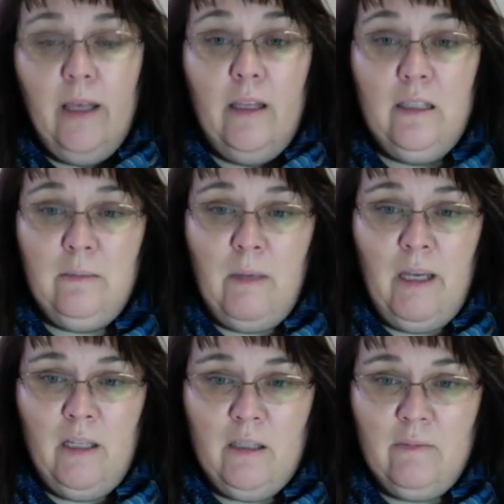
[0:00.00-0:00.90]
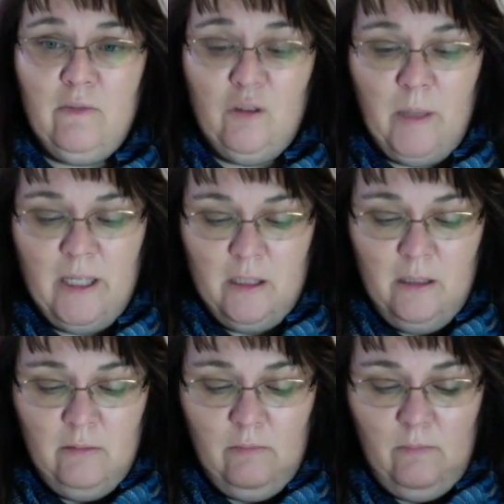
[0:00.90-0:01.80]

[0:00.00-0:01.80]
This is made in some Fulmiza.